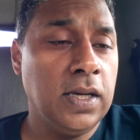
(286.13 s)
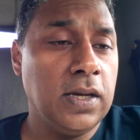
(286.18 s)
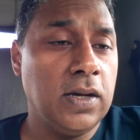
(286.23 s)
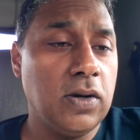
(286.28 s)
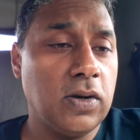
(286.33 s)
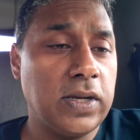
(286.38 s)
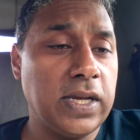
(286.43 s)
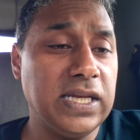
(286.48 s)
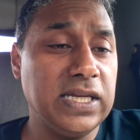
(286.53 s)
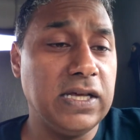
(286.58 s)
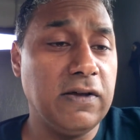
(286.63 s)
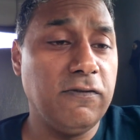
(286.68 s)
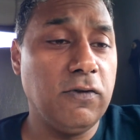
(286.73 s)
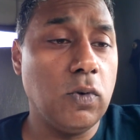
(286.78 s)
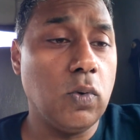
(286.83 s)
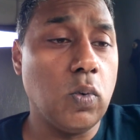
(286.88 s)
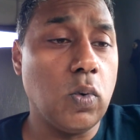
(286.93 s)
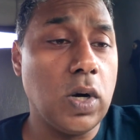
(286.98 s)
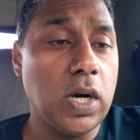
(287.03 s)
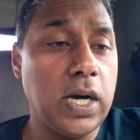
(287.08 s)
Okay,
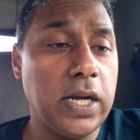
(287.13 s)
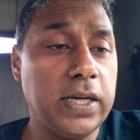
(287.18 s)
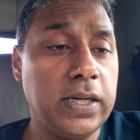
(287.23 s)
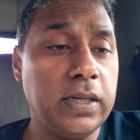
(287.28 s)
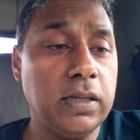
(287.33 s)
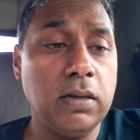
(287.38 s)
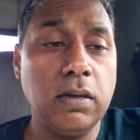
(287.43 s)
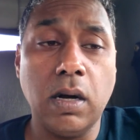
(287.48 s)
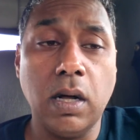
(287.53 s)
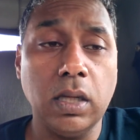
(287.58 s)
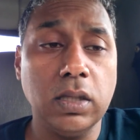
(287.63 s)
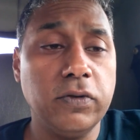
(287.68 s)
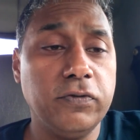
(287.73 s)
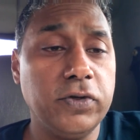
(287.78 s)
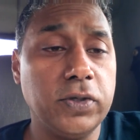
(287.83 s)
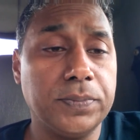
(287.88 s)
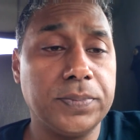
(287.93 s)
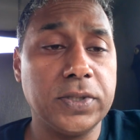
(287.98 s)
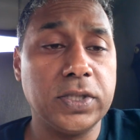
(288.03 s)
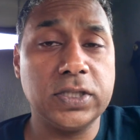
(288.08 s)
level one, all of
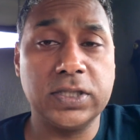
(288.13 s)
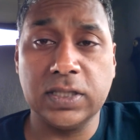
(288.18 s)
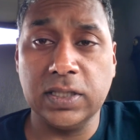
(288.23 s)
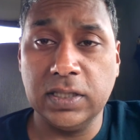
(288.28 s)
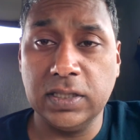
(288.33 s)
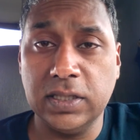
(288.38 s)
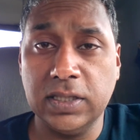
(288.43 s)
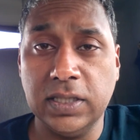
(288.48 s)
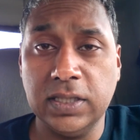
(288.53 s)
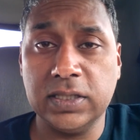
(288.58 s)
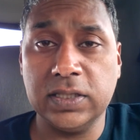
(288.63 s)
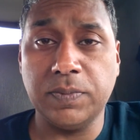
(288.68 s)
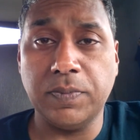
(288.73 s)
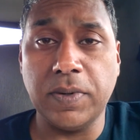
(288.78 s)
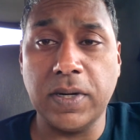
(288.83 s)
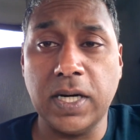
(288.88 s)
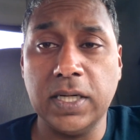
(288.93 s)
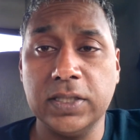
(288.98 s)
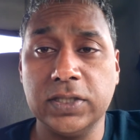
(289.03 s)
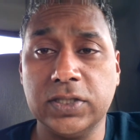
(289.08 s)
your personally
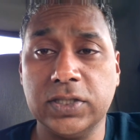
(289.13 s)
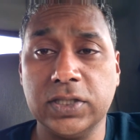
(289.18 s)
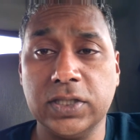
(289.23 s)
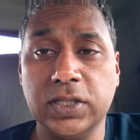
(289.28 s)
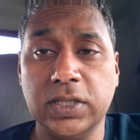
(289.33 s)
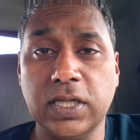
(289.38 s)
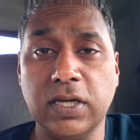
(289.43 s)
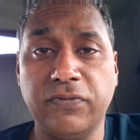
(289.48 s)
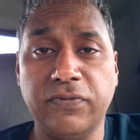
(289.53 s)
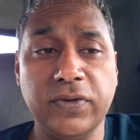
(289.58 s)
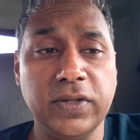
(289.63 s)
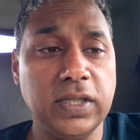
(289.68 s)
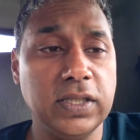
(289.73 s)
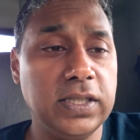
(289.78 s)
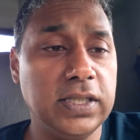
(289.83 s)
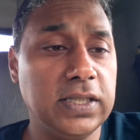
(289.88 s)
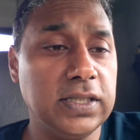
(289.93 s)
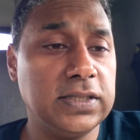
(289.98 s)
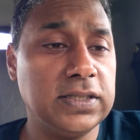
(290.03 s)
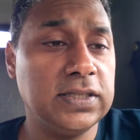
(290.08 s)
sponsored
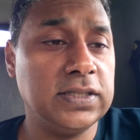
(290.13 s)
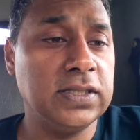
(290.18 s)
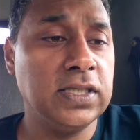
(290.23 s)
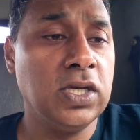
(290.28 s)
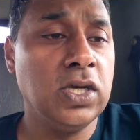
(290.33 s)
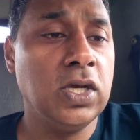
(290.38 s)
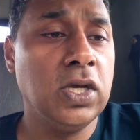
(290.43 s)
affiliates,